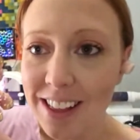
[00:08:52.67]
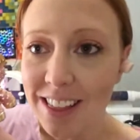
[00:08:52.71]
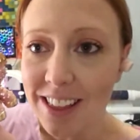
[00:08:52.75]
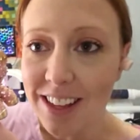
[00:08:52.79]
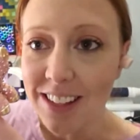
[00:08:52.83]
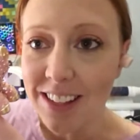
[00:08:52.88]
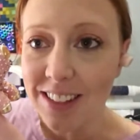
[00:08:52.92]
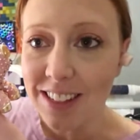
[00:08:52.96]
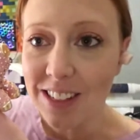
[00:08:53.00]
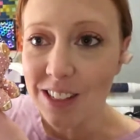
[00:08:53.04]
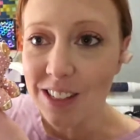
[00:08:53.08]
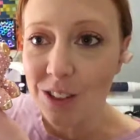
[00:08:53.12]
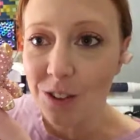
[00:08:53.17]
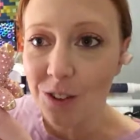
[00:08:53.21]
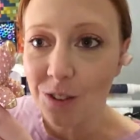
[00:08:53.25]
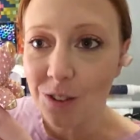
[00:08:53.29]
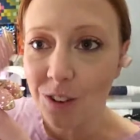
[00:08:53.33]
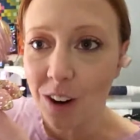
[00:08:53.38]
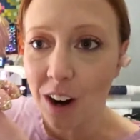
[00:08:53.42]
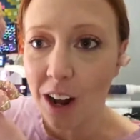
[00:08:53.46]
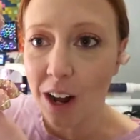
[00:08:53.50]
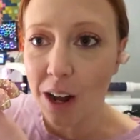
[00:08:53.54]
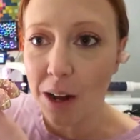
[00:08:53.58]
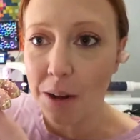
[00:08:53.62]
This is
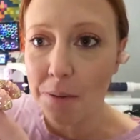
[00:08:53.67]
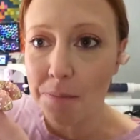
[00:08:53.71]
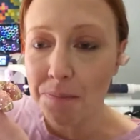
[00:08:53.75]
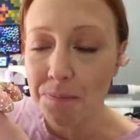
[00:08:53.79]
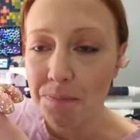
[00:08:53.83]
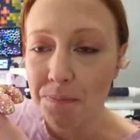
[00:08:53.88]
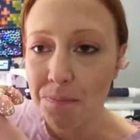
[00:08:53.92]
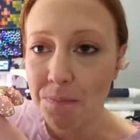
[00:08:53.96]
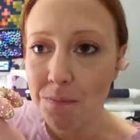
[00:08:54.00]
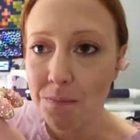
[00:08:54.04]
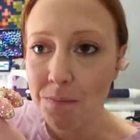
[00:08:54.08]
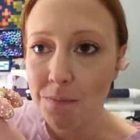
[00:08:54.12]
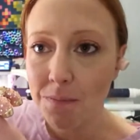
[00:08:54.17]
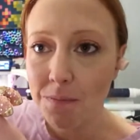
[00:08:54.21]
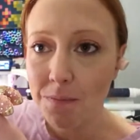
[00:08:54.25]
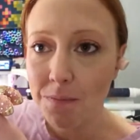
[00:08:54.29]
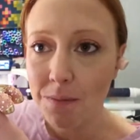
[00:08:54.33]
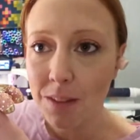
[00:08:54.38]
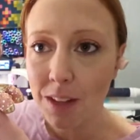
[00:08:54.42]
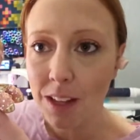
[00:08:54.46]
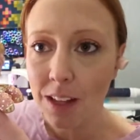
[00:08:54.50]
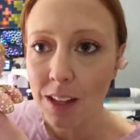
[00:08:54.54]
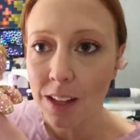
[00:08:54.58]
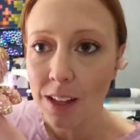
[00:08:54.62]

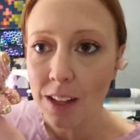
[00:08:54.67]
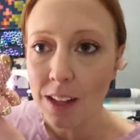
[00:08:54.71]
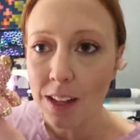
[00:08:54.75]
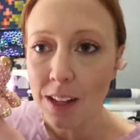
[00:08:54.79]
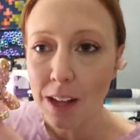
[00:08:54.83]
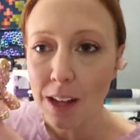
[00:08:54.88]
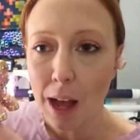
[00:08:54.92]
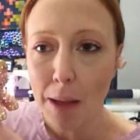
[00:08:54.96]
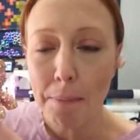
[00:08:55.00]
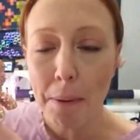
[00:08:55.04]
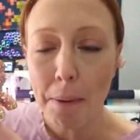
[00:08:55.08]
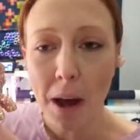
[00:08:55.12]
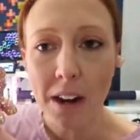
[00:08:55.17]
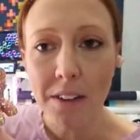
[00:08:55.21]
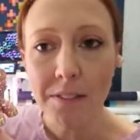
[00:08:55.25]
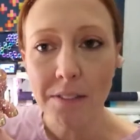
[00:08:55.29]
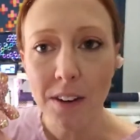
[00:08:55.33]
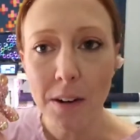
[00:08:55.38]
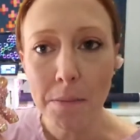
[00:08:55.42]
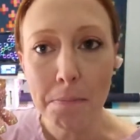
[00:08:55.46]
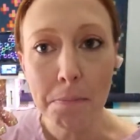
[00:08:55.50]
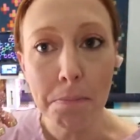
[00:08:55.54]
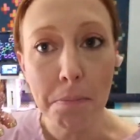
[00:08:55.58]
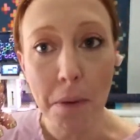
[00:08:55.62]
I bought it
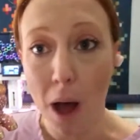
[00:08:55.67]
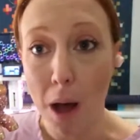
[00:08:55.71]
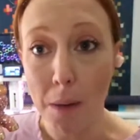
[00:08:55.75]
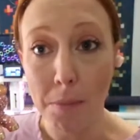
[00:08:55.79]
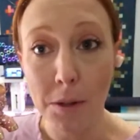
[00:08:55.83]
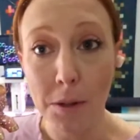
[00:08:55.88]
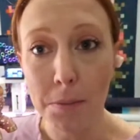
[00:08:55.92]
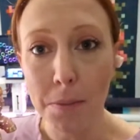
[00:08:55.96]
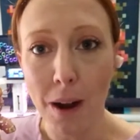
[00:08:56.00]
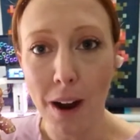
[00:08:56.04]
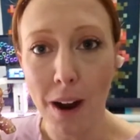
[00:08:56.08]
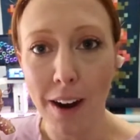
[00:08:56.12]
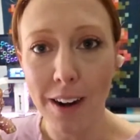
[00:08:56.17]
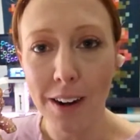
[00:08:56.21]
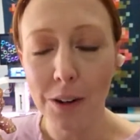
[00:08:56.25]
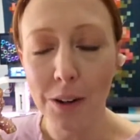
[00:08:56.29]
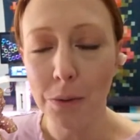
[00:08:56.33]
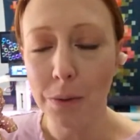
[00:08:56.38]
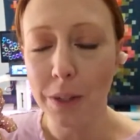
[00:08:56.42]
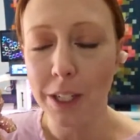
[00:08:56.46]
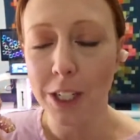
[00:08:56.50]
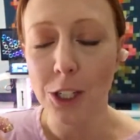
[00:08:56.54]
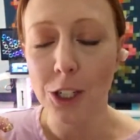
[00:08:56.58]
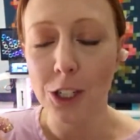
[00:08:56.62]
from Bauble
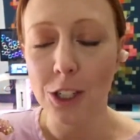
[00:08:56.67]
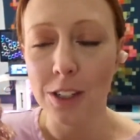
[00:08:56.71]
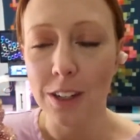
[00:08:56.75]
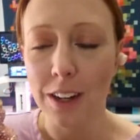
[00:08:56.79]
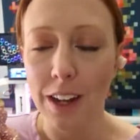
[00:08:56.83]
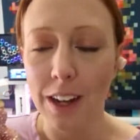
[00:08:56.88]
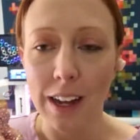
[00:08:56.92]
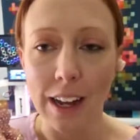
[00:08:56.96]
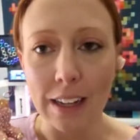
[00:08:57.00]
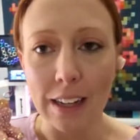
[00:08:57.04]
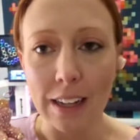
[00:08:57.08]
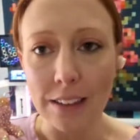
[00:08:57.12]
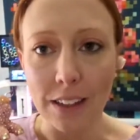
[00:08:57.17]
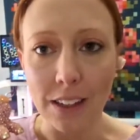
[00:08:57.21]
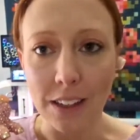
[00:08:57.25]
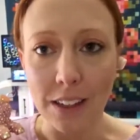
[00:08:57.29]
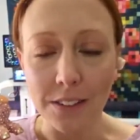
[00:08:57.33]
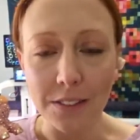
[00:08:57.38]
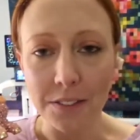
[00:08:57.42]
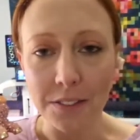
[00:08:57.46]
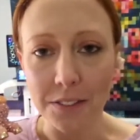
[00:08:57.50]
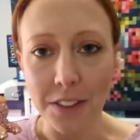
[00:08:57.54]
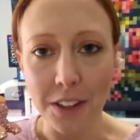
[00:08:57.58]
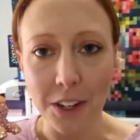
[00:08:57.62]
Bar, which I
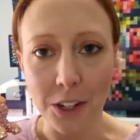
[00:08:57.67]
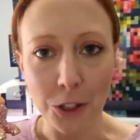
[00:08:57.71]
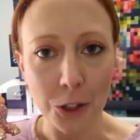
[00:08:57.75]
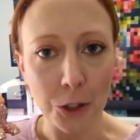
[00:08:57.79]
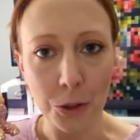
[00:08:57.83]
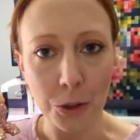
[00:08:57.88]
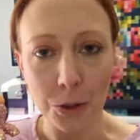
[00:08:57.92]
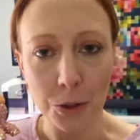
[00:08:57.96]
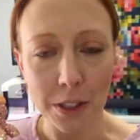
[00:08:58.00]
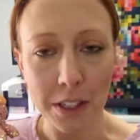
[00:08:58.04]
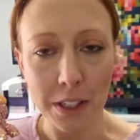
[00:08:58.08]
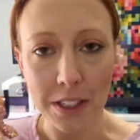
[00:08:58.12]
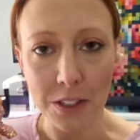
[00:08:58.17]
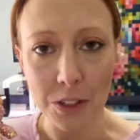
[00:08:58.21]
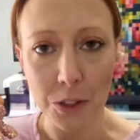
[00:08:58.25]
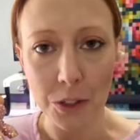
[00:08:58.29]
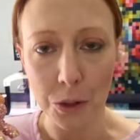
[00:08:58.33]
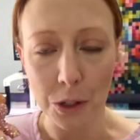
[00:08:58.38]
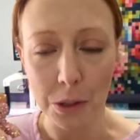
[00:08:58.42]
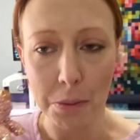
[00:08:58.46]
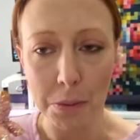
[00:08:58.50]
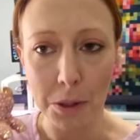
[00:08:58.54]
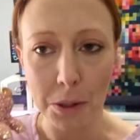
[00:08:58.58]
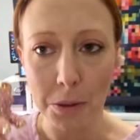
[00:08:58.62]
love their jewelry. It's
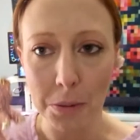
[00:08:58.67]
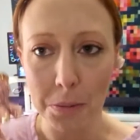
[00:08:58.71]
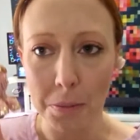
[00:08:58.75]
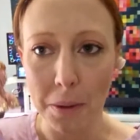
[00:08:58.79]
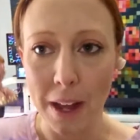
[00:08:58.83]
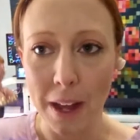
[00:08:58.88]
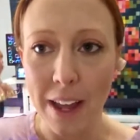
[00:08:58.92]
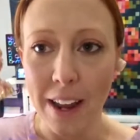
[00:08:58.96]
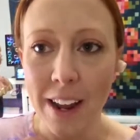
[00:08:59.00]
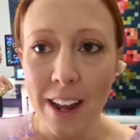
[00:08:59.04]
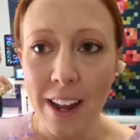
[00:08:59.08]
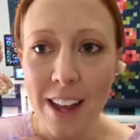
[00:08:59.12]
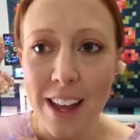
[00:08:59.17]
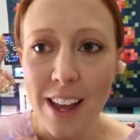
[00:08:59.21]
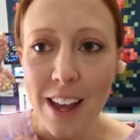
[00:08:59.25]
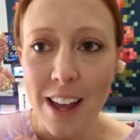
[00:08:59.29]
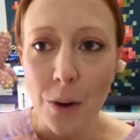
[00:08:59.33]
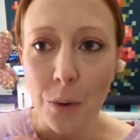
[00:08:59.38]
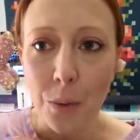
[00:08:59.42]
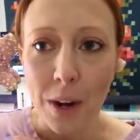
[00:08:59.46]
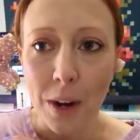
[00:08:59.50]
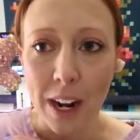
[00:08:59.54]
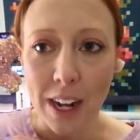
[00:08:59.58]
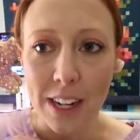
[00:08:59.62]
adorable. But
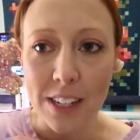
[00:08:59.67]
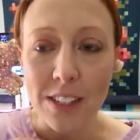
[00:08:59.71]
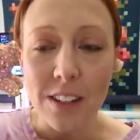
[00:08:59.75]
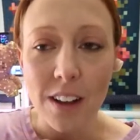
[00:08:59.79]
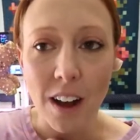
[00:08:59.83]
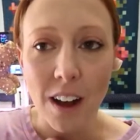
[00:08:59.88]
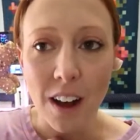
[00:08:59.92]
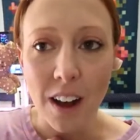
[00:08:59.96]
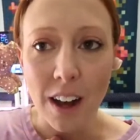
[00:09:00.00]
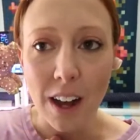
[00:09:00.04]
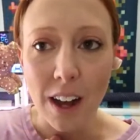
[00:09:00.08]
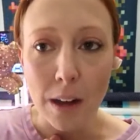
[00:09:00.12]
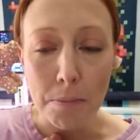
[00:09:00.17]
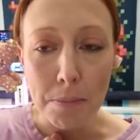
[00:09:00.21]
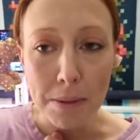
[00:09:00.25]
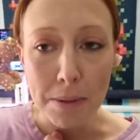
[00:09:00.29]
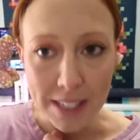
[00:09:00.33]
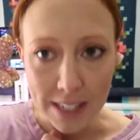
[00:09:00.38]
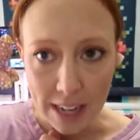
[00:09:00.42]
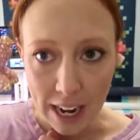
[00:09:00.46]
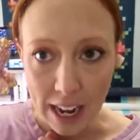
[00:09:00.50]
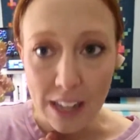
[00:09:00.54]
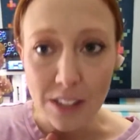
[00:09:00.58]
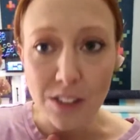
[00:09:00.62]
when I saw a
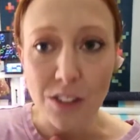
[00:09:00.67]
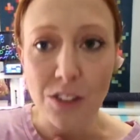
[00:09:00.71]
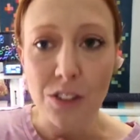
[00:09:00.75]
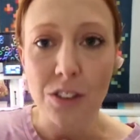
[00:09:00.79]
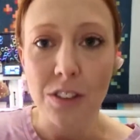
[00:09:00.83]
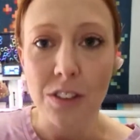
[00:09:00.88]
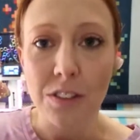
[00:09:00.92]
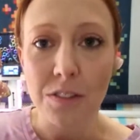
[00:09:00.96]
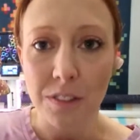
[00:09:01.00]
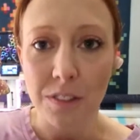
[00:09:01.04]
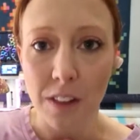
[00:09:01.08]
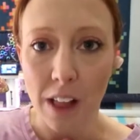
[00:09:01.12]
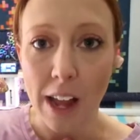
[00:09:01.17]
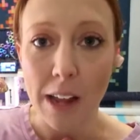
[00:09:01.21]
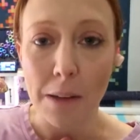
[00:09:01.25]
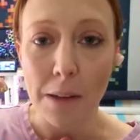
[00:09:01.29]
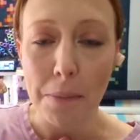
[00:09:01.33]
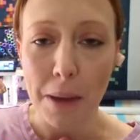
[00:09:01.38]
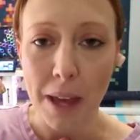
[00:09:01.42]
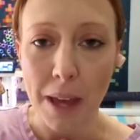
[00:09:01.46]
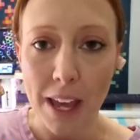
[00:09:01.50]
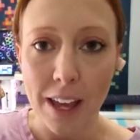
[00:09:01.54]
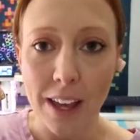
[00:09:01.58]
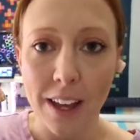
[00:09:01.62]
Bedazzled
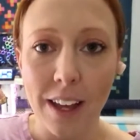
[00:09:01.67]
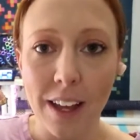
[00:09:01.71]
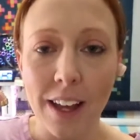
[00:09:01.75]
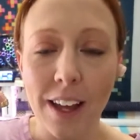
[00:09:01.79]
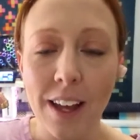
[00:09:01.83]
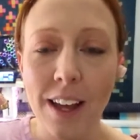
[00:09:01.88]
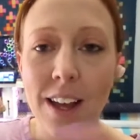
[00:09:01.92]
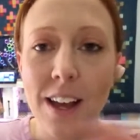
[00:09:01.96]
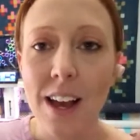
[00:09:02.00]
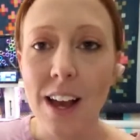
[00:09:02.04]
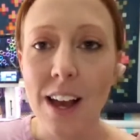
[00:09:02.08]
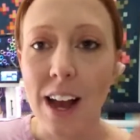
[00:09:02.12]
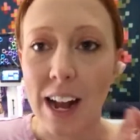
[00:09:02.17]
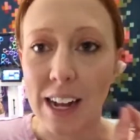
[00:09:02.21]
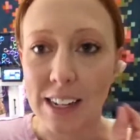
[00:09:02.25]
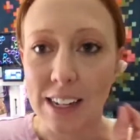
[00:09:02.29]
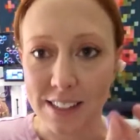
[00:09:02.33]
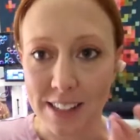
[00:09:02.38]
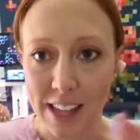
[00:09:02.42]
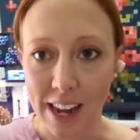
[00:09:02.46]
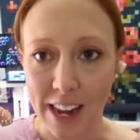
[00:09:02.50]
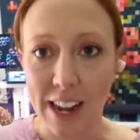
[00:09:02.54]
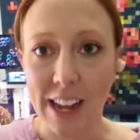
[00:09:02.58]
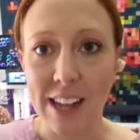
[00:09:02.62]
Flying Pig, I
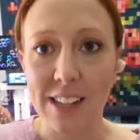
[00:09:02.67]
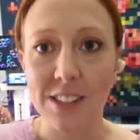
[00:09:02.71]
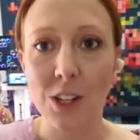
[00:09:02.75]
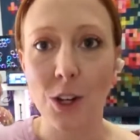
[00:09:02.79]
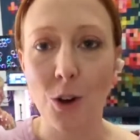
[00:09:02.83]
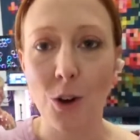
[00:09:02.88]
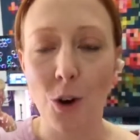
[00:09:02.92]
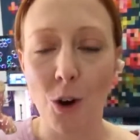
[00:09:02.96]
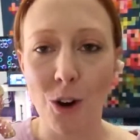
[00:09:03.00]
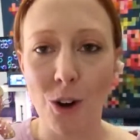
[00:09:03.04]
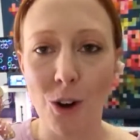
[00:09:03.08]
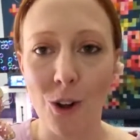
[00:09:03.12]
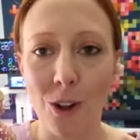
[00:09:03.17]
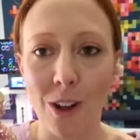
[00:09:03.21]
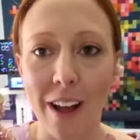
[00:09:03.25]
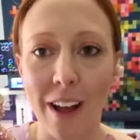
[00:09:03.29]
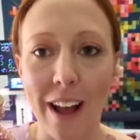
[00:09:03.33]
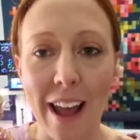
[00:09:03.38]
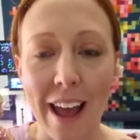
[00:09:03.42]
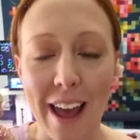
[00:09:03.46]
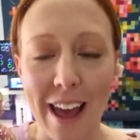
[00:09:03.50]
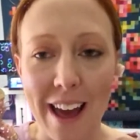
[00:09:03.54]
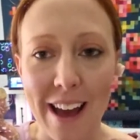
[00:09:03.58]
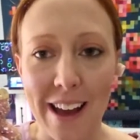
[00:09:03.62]
set it as a goal,
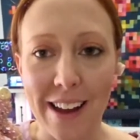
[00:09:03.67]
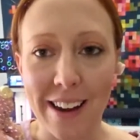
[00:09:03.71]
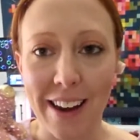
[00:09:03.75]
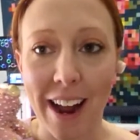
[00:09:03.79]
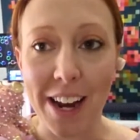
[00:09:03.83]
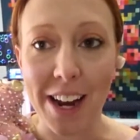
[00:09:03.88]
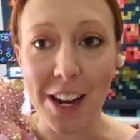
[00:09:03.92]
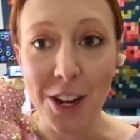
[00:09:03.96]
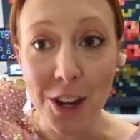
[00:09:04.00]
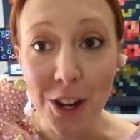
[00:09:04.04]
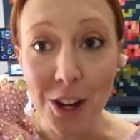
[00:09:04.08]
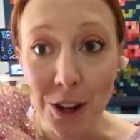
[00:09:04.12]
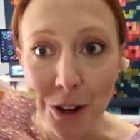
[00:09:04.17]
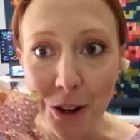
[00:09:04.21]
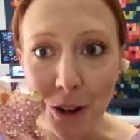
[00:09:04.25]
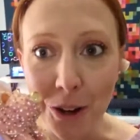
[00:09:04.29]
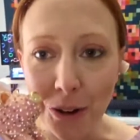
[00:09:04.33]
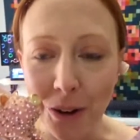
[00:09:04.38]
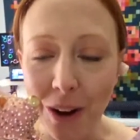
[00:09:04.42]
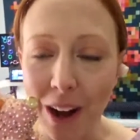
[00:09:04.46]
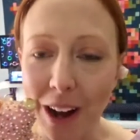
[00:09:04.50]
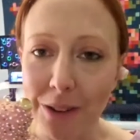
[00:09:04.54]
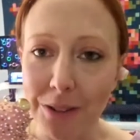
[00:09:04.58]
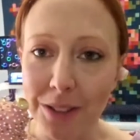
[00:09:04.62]
and I
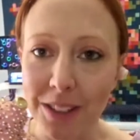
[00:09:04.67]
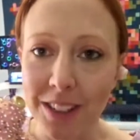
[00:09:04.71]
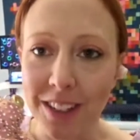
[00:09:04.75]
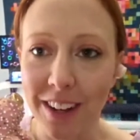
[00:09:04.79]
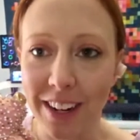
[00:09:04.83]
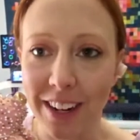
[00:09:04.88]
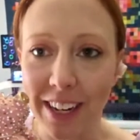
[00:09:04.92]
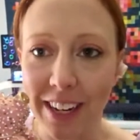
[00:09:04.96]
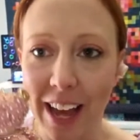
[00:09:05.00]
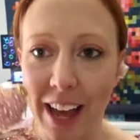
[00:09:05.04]
knew I was going to